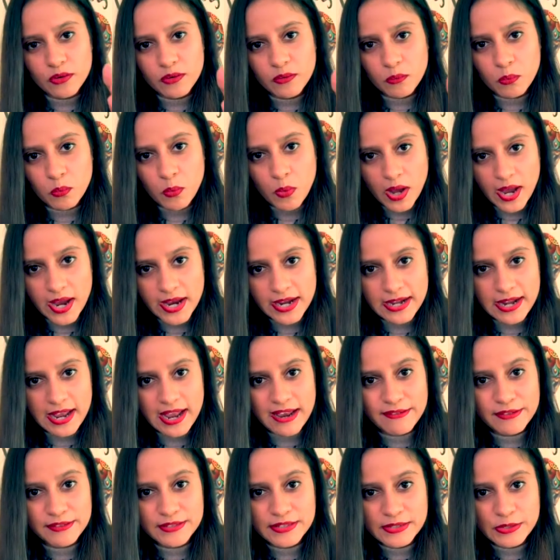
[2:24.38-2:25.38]
while
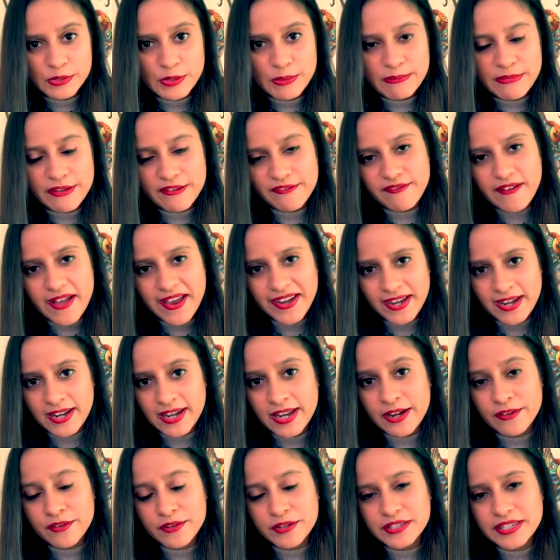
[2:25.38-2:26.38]
I was doing my final
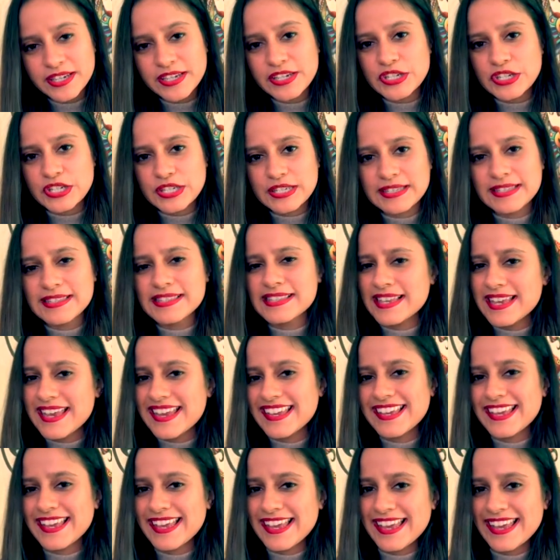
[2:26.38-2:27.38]
year rotations,
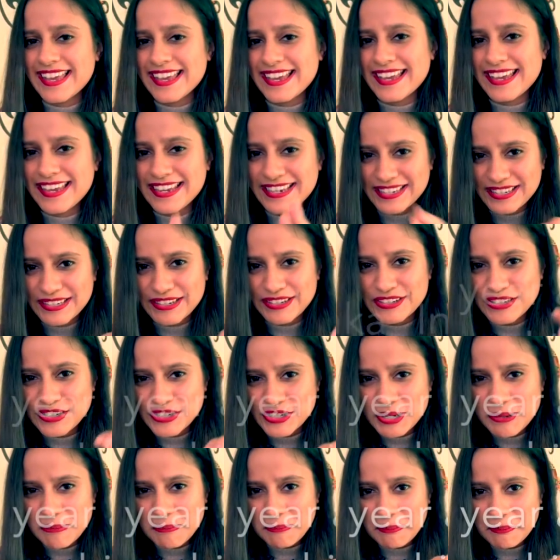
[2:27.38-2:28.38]
aka
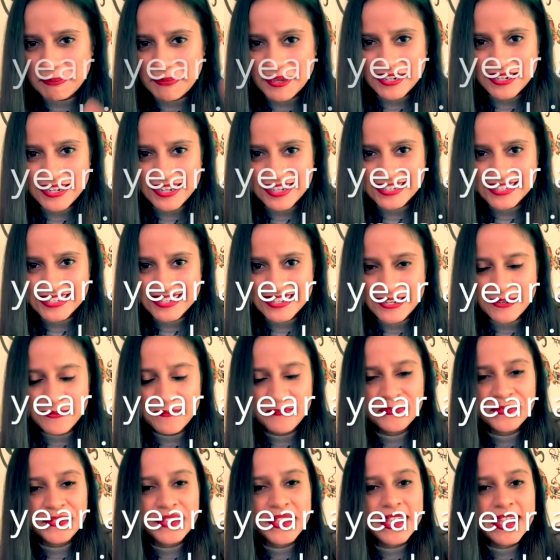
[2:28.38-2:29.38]
internship in India.
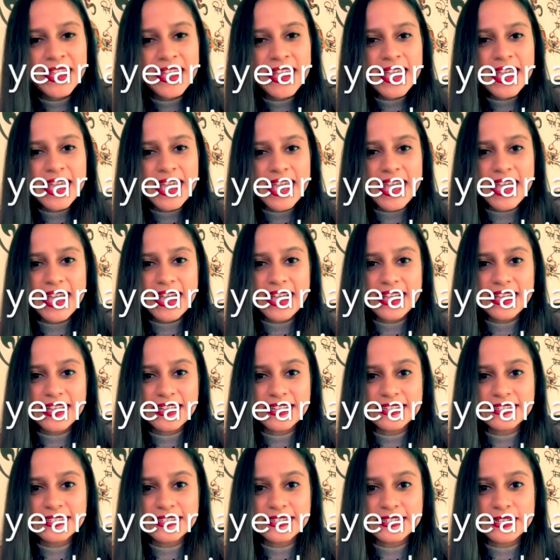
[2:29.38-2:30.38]

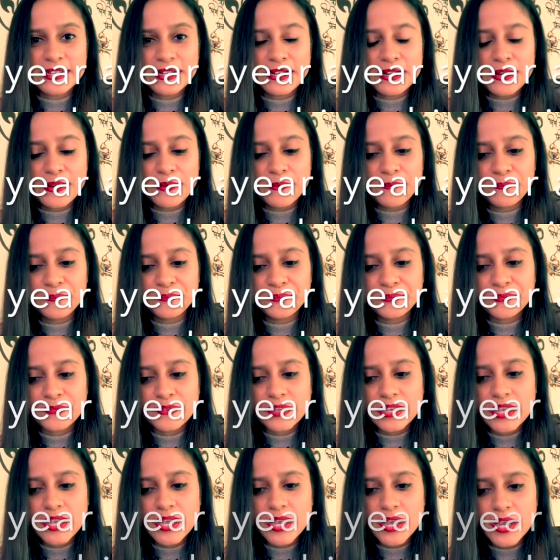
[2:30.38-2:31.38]
And
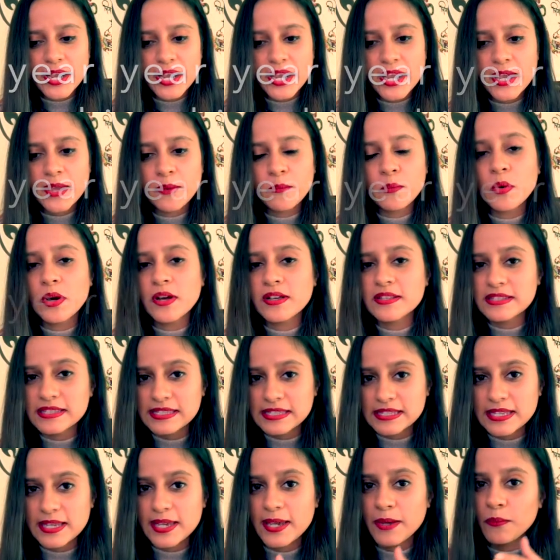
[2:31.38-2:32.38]
it
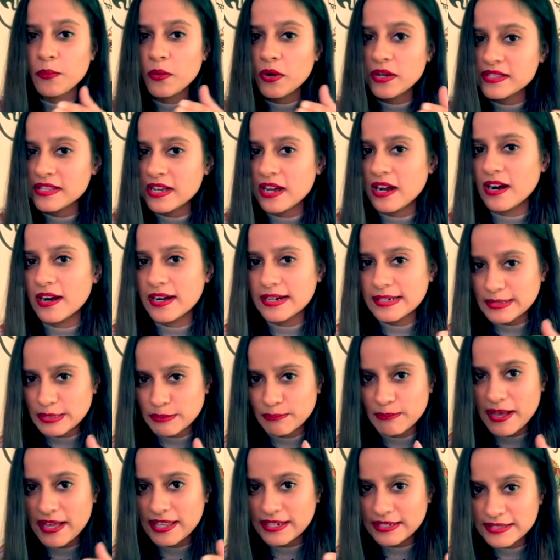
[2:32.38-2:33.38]
was hard to
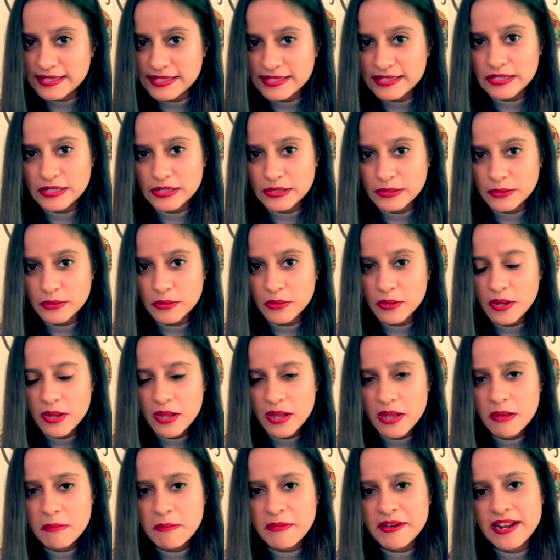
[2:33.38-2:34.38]
balance the two,
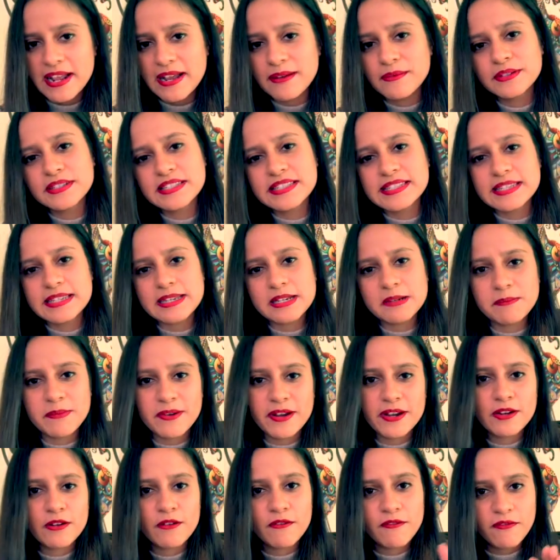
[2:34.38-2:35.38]
but I would say a
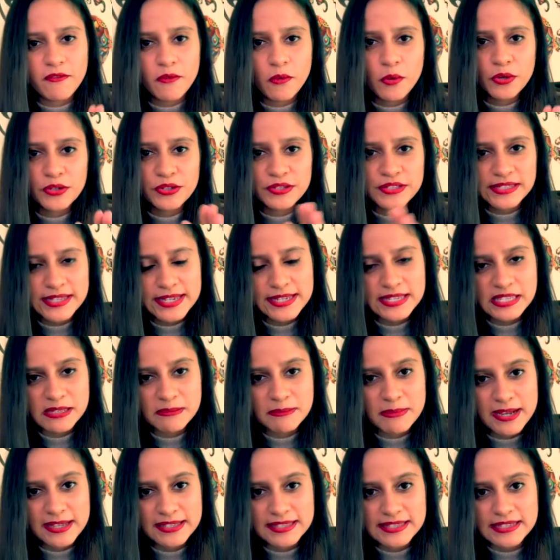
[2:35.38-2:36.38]
period of 4 to 6
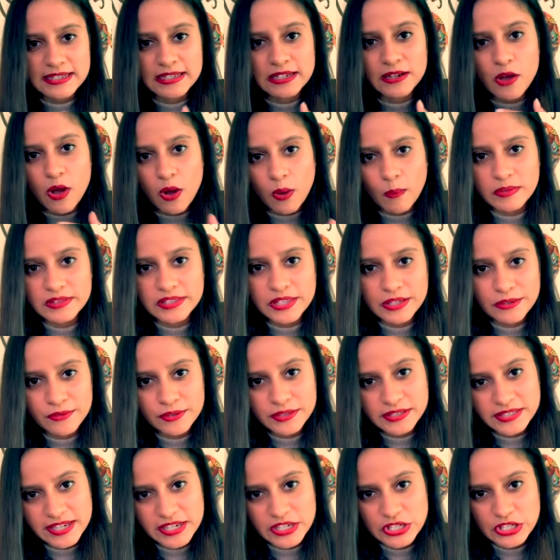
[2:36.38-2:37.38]
months along with the
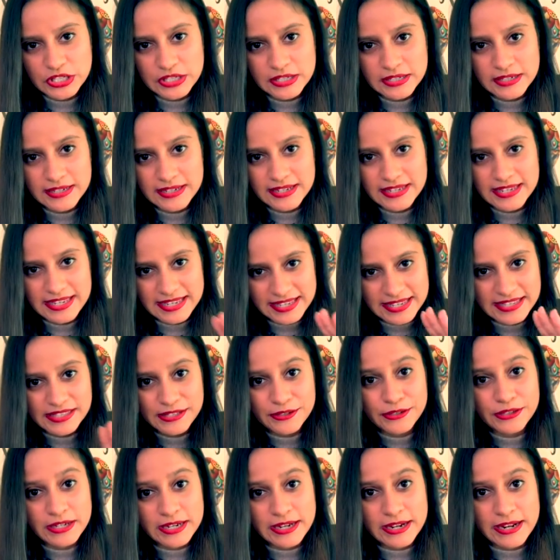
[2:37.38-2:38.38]
rotation is
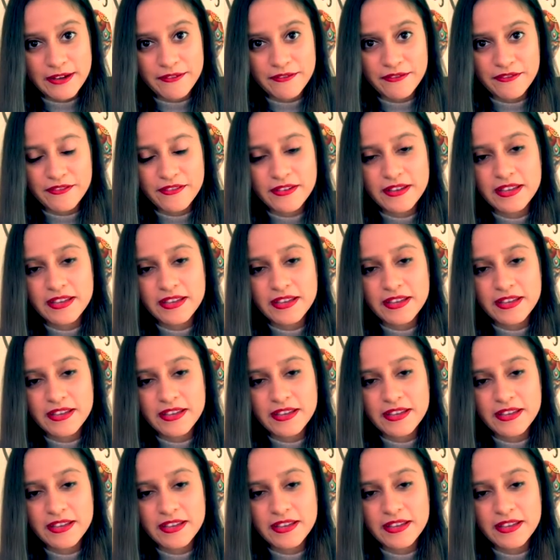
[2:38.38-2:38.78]
good enough.